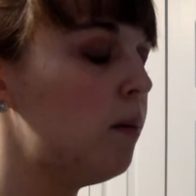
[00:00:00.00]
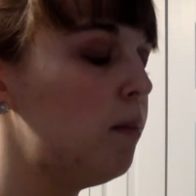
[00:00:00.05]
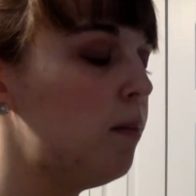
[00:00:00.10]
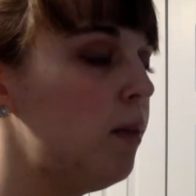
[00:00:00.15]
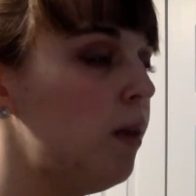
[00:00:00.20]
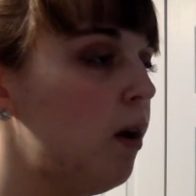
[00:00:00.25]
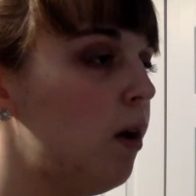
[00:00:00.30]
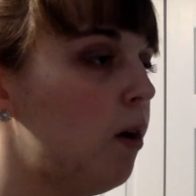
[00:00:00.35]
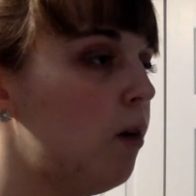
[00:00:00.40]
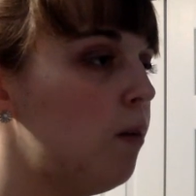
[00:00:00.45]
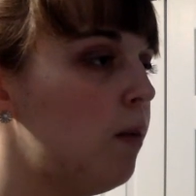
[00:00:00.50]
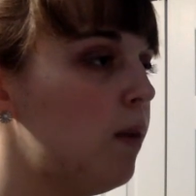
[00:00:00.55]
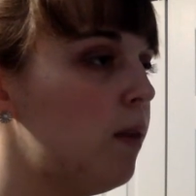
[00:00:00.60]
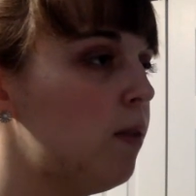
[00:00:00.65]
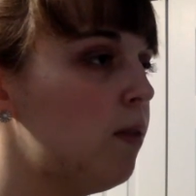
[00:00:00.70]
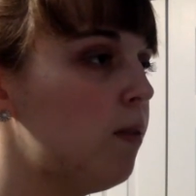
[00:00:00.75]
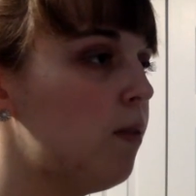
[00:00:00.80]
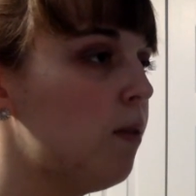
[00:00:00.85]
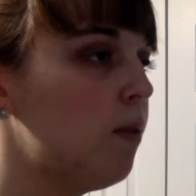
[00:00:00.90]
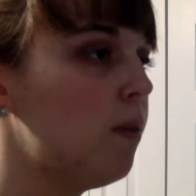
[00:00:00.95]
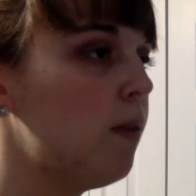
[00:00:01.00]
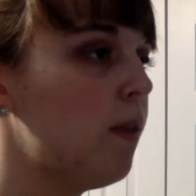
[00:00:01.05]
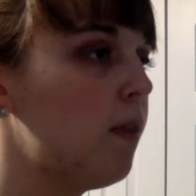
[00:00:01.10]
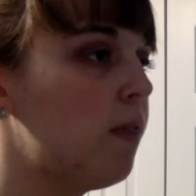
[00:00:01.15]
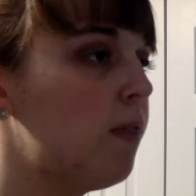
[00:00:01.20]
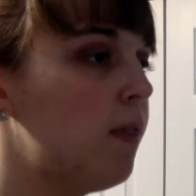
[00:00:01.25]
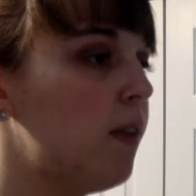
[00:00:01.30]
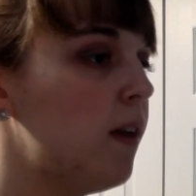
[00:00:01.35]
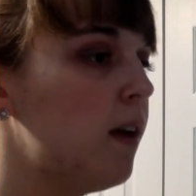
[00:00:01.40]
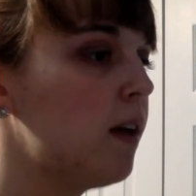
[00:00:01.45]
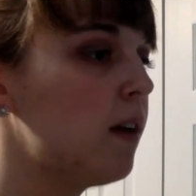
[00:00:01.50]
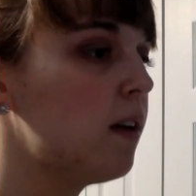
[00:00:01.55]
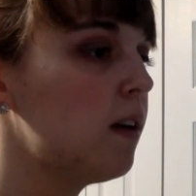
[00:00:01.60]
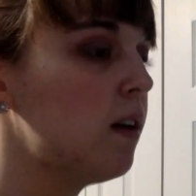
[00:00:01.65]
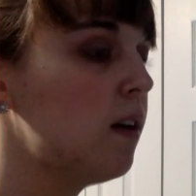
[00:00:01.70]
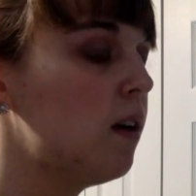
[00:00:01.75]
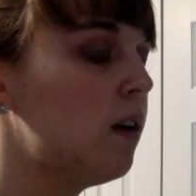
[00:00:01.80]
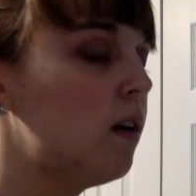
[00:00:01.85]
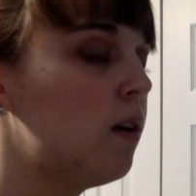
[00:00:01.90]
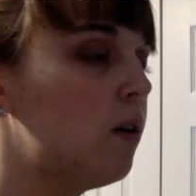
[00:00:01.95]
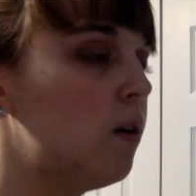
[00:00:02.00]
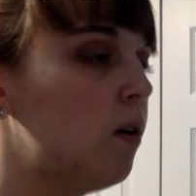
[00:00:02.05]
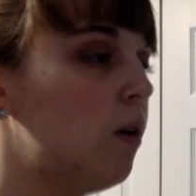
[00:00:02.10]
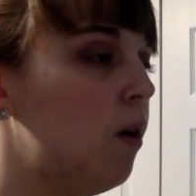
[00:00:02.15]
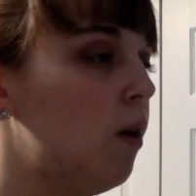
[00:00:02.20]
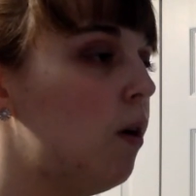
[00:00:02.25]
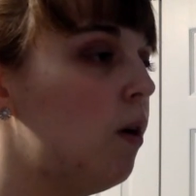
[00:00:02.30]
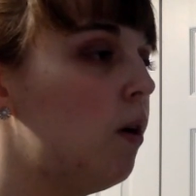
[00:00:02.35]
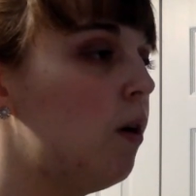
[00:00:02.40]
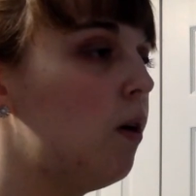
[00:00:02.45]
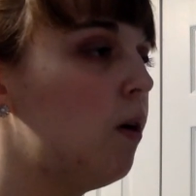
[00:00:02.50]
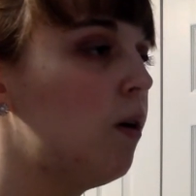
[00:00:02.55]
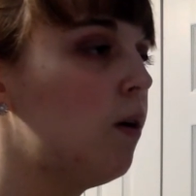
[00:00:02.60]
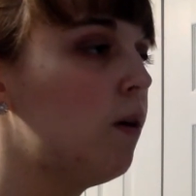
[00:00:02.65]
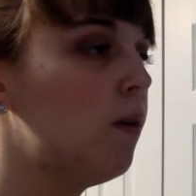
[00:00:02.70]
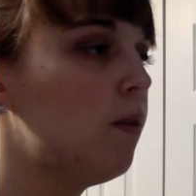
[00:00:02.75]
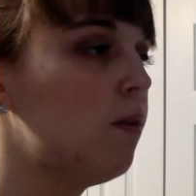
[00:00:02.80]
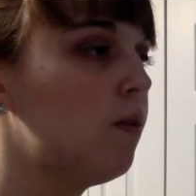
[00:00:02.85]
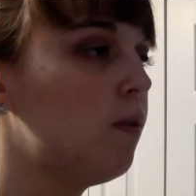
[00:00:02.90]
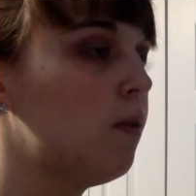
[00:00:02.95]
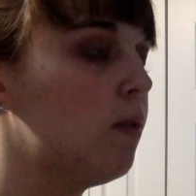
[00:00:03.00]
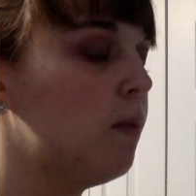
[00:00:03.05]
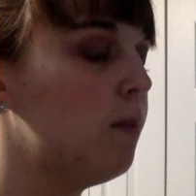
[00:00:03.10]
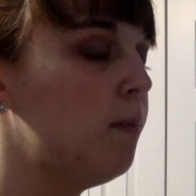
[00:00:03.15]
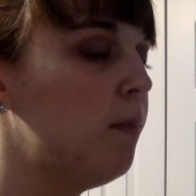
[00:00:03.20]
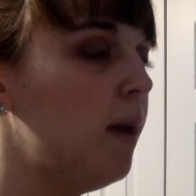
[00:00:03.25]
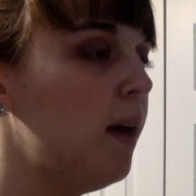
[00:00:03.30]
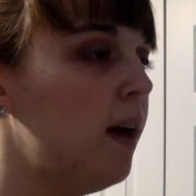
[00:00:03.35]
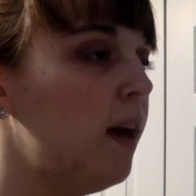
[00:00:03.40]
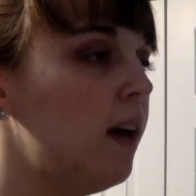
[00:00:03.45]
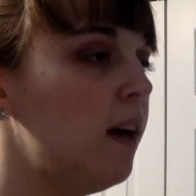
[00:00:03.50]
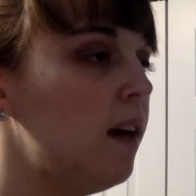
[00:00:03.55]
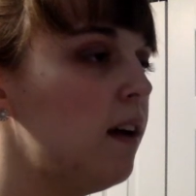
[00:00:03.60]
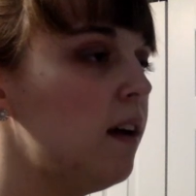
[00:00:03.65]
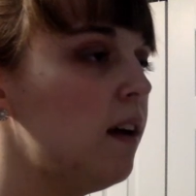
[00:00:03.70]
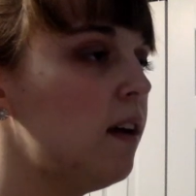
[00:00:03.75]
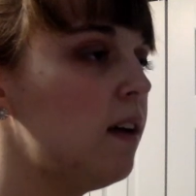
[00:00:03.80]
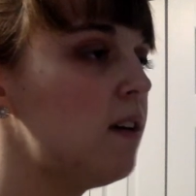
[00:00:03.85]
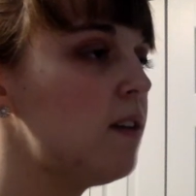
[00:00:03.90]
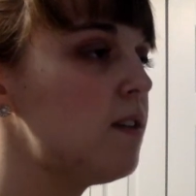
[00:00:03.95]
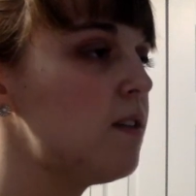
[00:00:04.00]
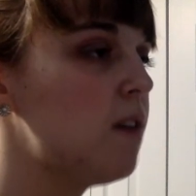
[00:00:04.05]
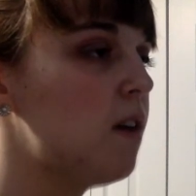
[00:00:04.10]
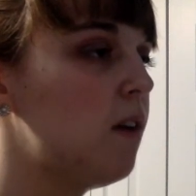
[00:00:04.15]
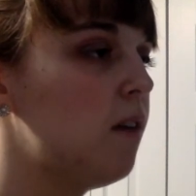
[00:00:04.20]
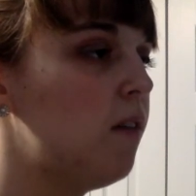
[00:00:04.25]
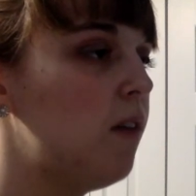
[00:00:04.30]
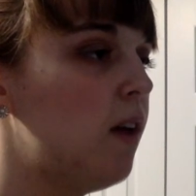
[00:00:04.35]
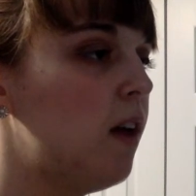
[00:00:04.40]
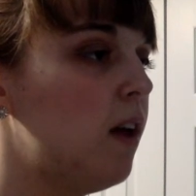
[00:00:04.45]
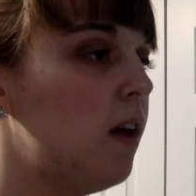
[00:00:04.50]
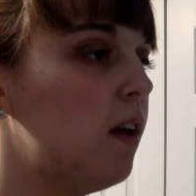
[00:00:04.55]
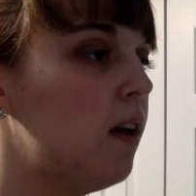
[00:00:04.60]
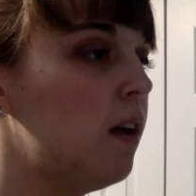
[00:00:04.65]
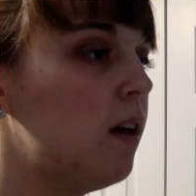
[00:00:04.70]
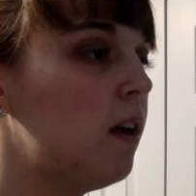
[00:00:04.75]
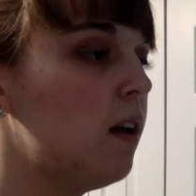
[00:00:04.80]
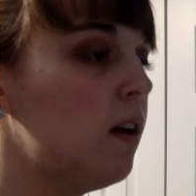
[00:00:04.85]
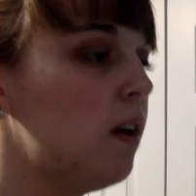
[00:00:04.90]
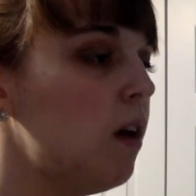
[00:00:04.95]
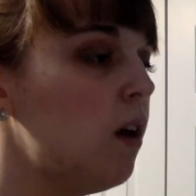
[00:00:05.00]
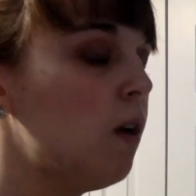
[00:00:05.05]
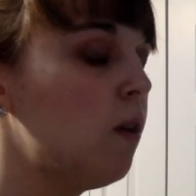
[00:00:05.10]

blowing through the thick corn, through the bales of hay,